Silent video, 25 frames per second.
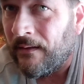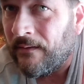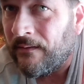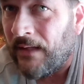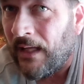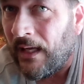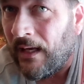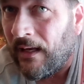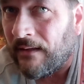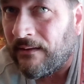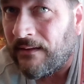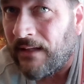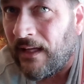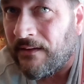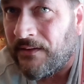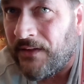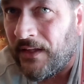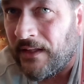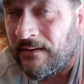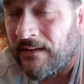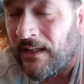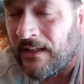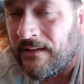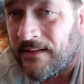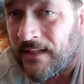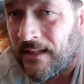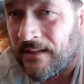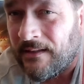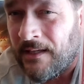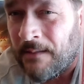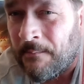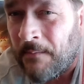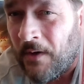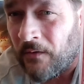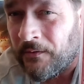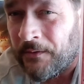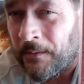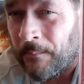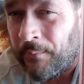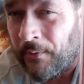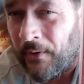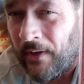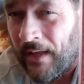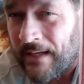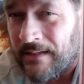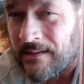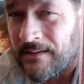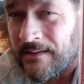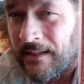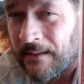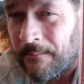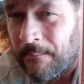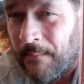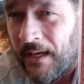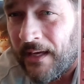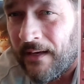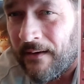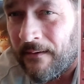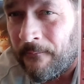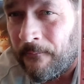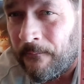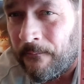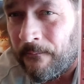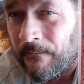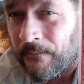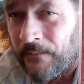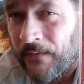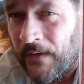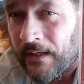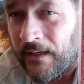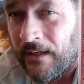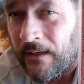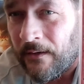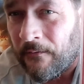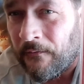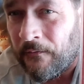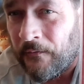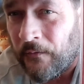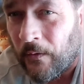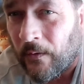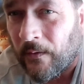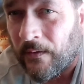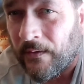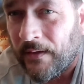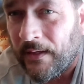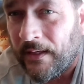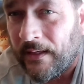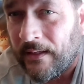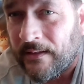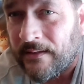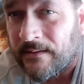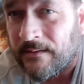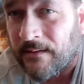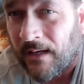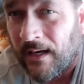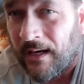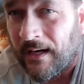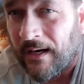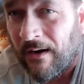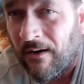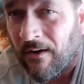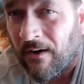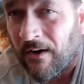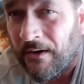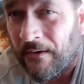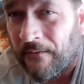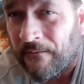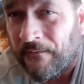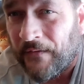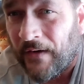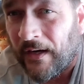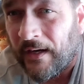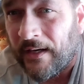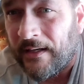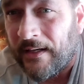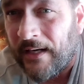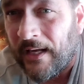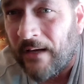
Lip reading: I think they did come out with the Plastic Man figure for that. He's kind of hard to find